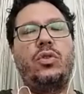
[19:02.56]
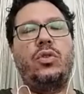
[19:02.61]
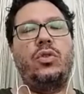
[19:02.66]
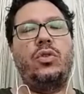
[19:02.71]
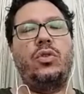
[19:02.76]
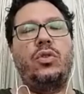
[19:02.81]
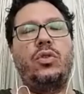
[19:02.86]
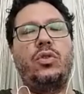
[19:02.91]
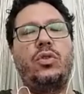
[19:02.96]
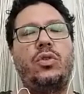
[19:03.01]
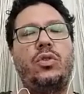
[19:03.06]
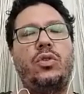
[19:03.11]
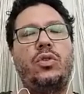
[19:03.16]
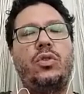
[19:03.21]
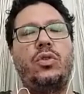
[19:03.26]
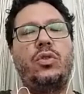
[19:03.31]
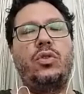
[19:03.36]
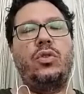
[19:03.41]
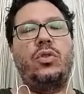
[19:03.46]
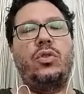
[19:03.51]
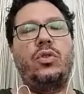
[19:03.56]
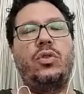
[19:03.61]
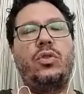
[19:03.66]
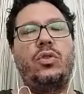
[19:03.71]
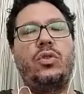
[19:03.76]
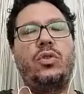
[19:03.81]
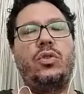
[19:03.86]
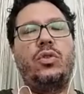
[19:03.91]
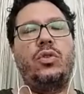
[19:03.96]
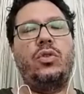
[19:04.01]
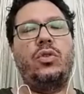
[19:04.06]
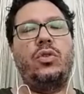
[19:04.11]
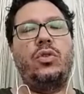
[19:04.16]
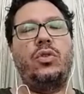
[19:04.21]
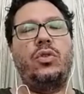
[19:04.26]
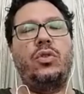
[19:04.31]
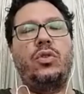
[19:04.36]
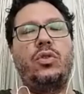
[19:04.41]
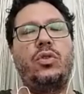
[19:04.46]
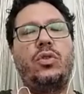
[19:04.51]
of the working class and
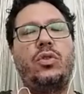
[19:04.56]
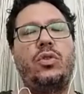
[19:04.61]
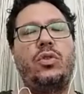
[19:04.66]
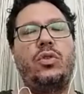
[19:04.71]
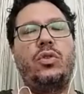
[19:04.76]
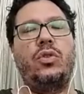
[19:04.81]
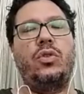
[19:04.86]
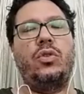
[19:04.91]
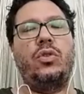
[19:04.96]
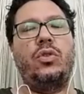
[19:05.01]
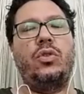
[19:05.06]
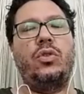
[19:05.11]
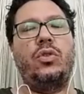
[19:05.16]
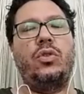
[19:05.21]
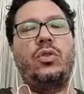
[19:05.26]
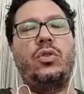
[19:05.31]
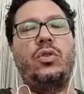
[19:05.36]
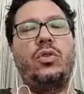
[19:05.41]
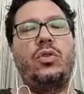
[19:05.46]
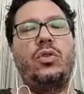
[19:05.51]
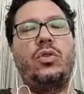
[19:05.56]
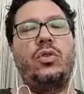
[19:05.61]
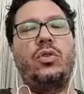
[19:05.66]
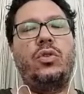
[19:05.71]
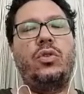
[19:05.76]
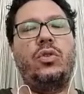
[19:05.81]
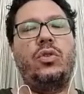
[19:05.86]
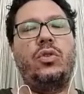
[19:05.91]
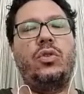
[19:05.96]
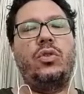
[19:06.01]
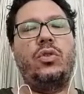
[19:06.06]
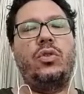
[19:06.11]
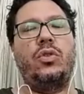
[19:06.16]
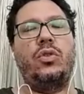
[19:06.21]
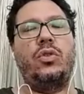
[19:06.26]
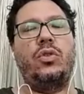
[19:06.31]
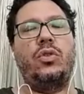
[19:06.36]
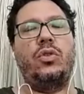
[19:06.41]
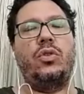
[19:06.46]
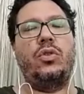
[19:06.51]
not of this
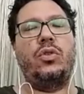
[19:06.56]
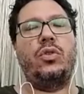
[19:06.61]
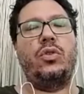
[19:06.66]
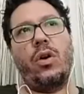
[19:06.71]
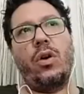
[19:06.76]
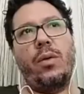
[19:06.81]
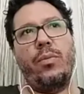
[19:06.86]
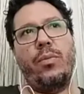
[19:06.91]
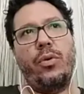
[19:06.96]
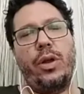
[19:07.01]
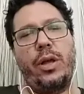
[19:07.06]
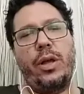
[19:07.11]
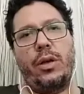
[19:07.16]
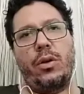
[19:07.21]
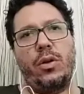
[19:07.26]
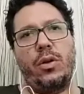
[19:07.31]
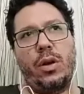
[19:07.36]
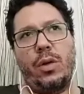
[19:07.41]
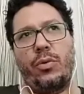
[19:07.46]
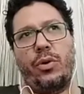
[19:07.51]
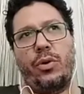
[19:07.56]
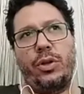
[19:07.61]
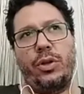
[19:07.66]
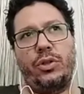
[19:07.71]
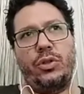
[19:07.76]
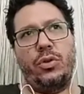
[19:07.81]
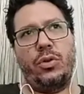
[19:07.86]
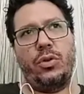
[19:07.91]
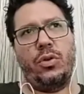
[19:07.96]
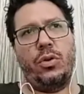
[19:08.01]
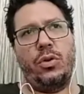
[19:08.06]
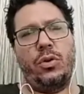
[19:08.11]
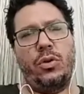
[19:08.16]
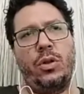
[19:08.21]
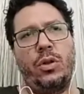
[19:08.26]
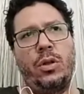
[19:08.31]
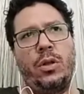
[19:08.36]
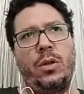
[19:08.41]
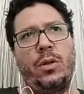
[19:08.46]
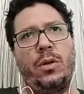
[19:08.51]
class collaboration
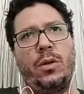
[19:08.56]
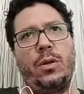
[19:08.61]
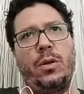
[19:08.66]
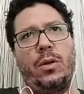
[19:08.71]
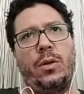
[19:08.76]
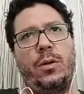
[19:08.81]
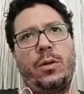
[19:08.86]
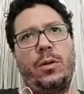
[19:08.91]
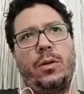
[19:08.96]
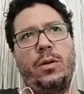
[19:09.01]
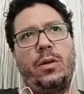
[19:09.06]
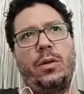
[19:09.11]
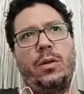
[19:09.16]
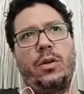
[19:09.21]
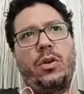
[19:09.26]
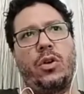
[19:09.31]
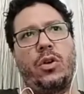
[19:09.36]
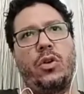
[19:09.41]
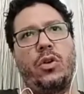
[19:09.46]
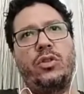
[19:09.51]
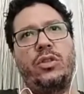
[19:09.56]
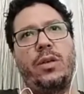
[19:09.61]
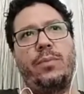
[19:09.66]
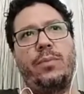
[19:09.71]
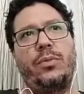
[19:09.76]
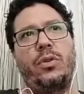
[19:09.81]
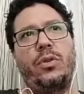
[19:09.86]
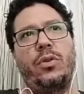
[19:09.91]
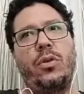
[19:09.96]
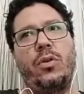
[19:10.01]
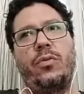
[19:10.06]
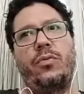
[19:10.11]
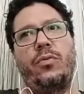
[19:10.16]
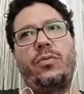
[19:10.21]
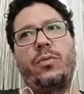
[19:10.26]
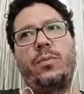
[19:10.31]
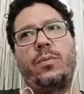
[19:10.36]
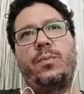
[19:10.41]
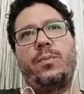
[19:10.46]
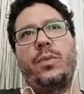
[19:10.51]
concept of,
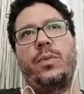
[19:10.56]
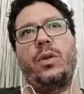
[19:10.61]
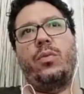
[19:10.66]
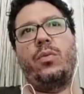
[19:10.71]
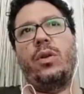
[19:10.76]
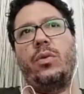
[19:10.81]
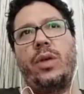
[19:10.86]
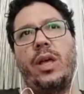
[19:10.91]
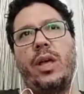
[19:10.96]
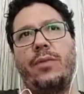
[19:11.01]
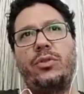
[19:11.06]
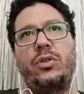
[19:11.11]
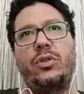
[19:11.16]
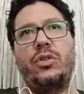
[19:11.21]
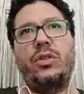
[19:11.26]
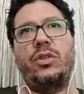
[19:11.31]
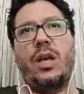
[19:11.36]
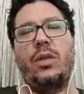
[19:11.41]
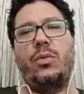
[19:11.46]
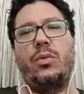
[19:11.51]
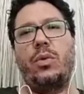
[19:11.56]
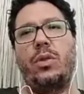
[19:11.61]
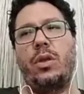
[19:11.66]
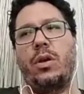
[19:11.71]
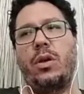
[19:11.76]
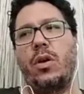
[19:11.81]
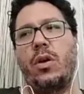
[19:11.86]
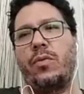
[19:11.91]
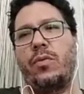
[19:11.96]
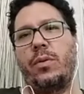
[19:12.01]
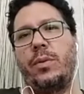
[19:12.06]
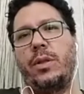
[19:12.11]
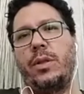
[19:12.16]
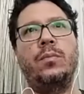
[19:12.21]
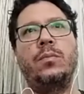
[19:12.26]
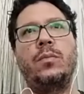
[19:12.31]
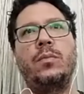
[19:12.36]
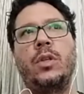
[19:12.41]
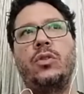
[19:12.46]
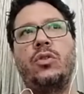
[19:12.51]
we have to side with the government.
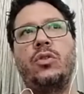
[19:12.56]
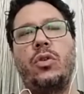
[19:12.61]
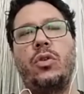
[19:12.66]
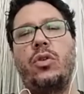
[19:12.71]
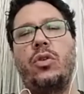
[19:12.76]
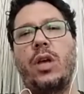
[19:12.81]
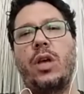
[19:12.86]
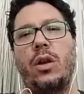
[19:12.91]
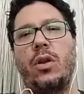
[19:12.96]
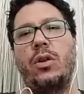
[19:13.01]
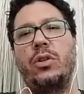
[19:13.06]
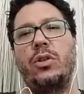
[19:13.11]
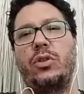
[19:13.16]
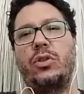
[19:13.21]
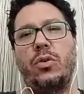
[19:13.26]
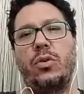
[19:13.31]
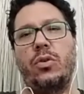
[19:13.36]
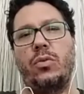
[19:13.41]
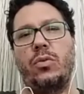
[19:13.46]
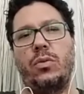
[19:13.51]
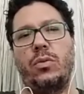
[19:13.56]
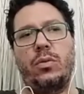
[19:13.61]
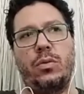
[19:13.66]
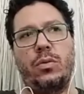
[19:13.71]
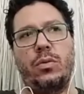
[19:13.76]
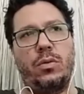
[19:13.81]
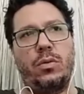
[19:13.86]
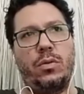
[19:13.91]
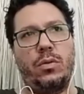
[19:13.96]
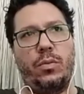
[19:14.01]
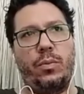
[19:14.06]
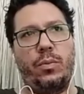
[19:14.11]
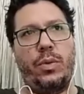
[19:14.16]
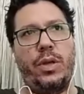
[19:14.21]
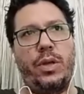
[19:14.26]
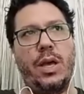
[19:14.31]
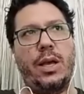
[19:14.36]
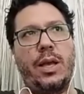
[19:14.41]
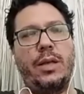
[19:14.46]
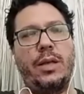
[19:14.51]
So you can also be
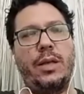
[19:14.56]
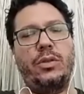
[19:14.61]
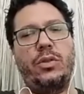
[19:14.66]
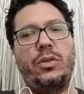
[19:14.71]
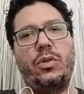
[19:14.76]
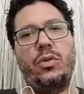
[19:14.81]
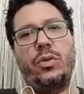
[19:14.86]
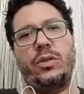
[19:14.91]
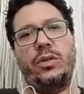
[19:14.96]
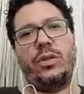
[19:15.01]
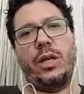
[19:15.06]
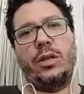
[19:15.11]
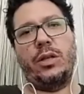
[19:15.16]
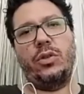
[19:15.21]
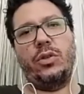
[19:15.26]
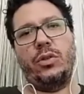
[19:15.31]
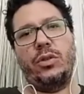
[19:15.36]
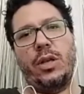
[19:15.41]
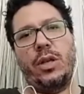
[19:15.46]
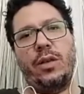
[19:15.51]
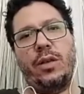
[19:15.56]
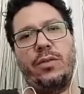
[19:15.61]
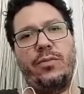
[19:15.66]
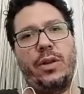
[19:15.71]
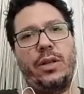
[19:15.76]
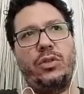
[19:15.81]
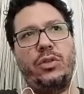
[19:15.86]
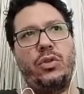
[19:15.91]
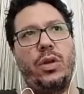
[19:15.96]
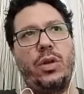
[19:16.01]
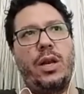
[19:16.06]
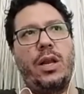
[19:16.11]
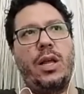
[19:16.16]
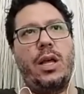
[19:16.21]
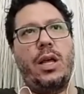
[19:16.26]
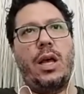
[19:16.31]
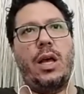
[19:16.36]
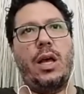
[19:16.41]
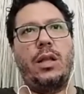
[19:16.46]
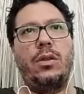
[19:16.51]
against US sanctions against Venezuela
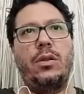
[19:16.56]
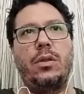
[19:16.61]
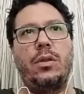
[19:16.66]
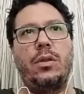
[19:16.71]
and